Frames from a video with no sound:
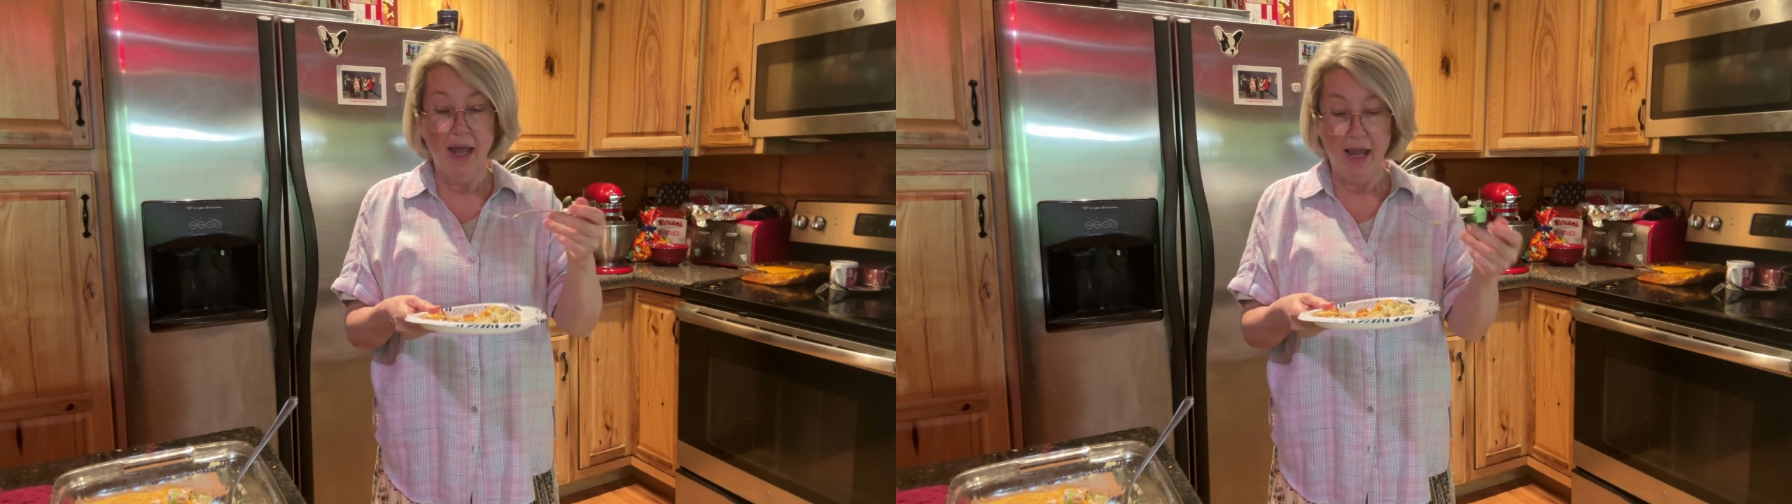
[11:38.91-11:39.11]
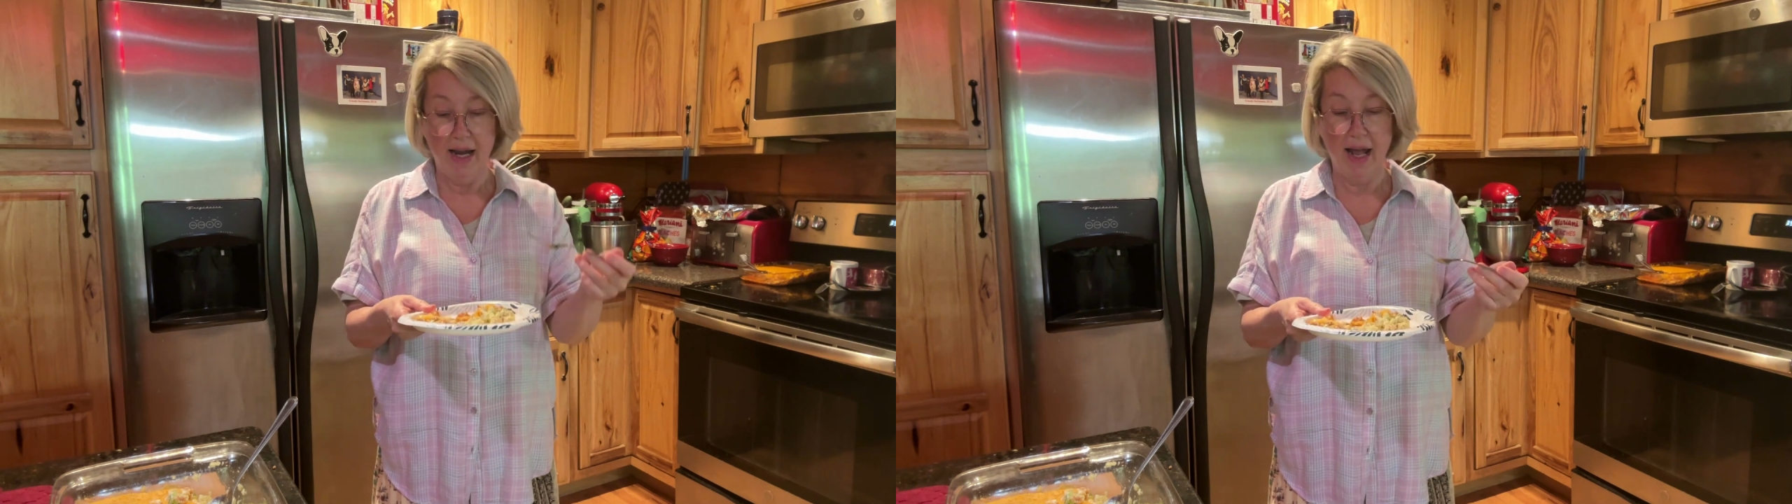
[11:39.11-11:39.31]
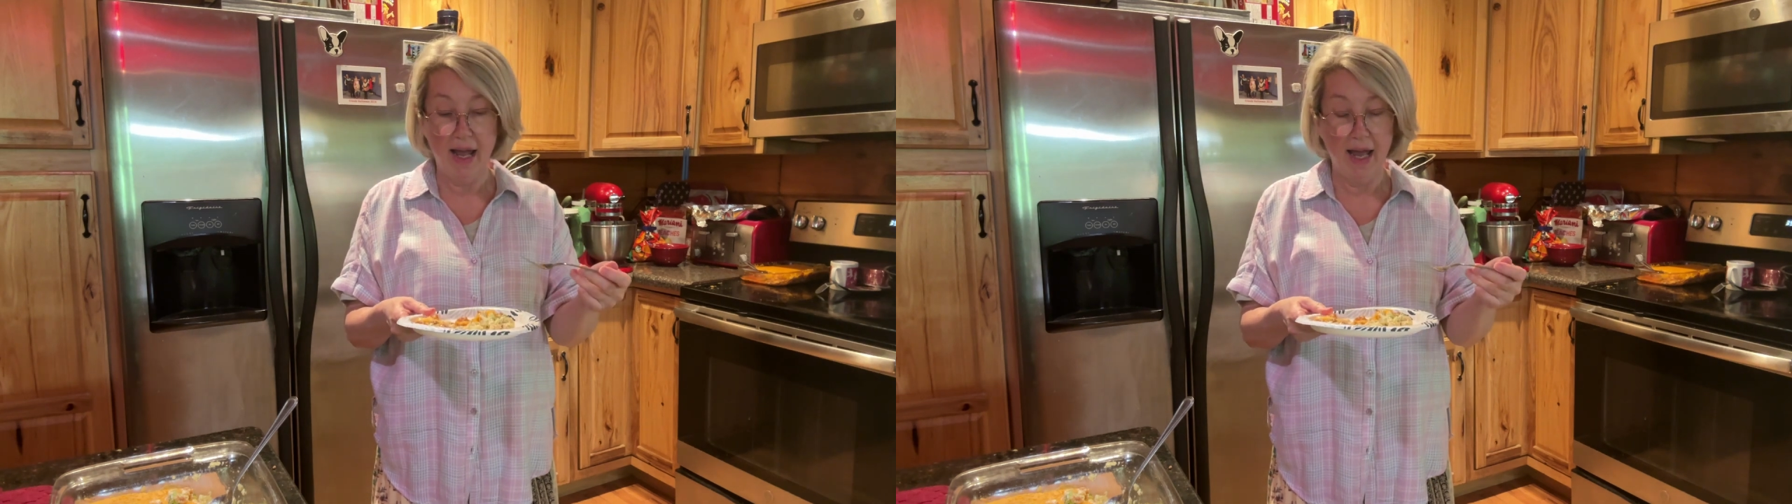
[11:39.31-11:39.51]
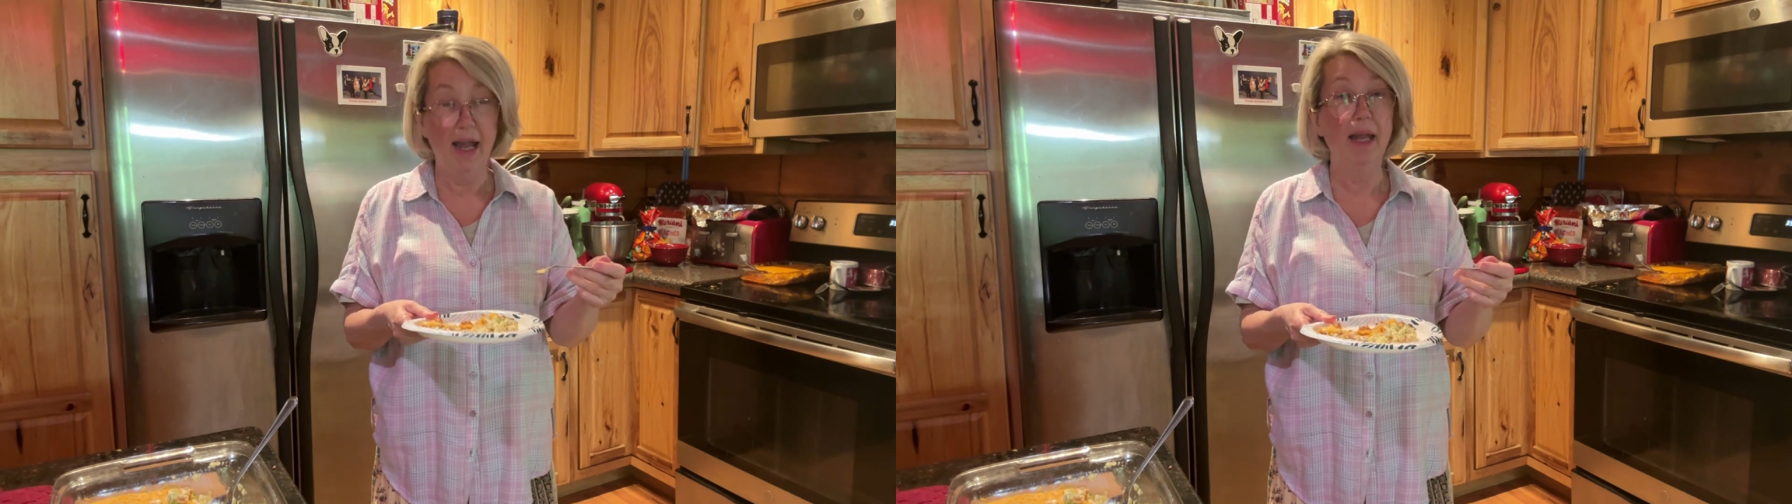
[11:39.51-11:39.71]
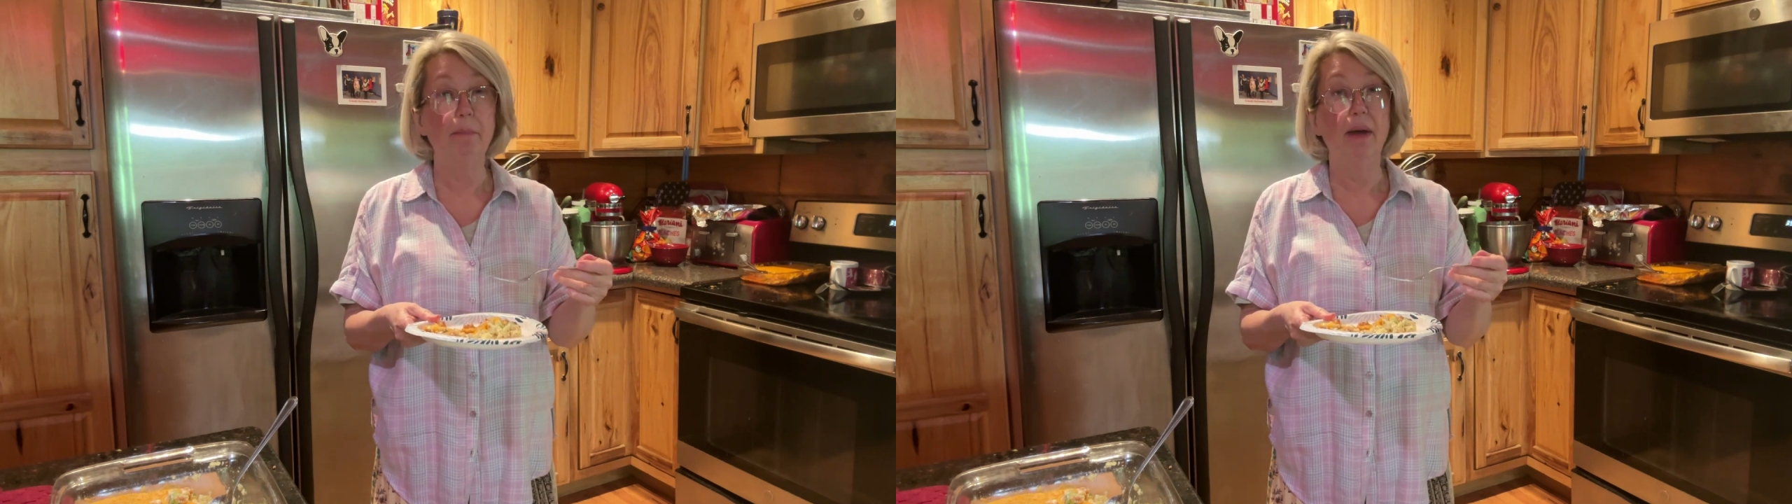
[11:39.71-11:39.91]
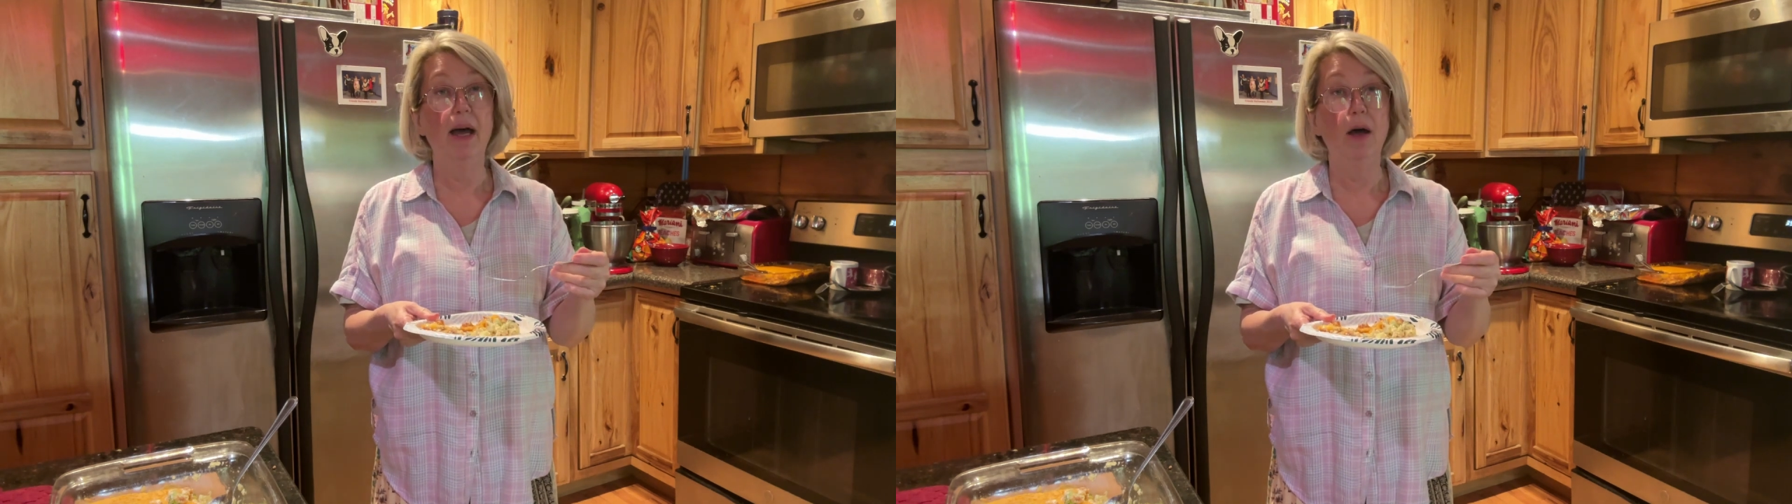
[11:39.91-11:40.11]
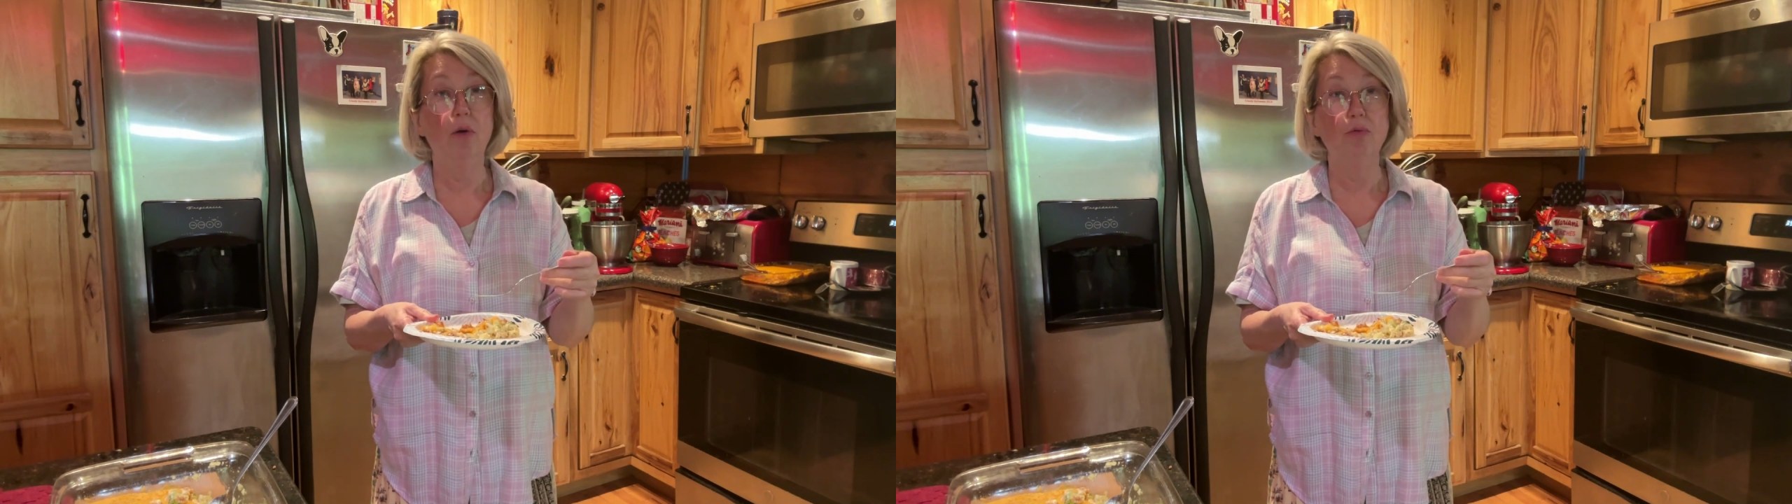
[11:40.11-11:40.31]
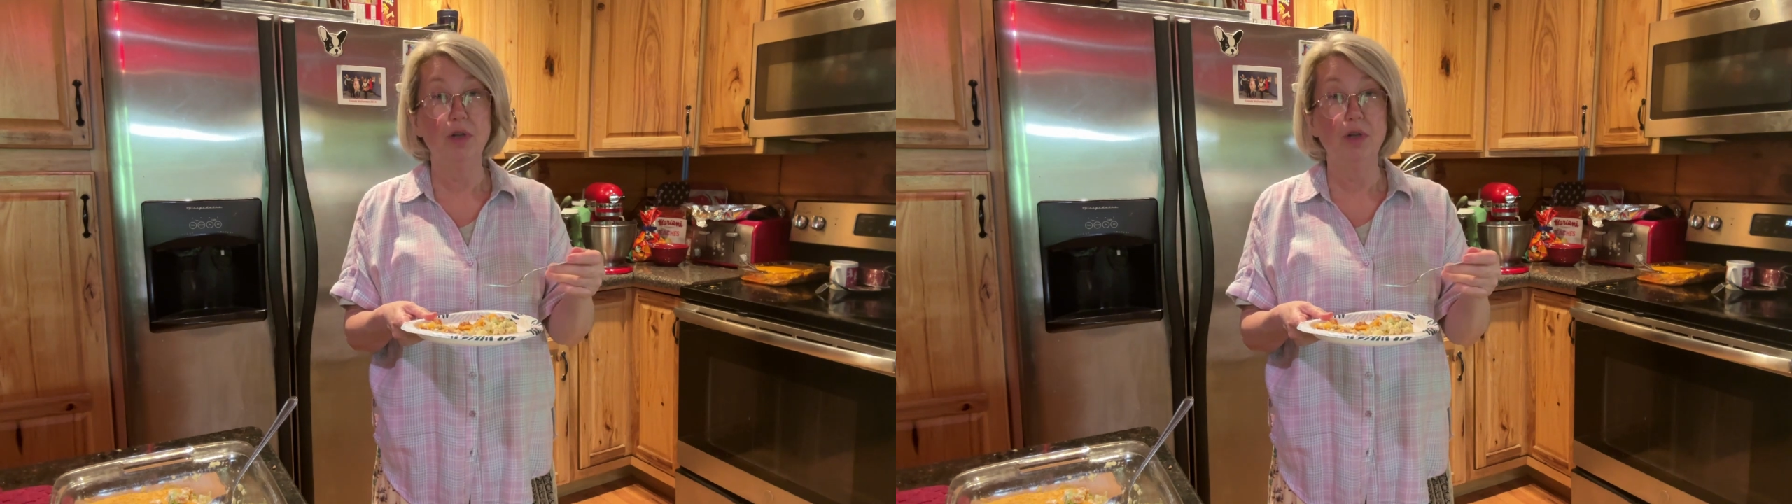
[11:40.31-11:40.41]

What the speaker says: and I had my own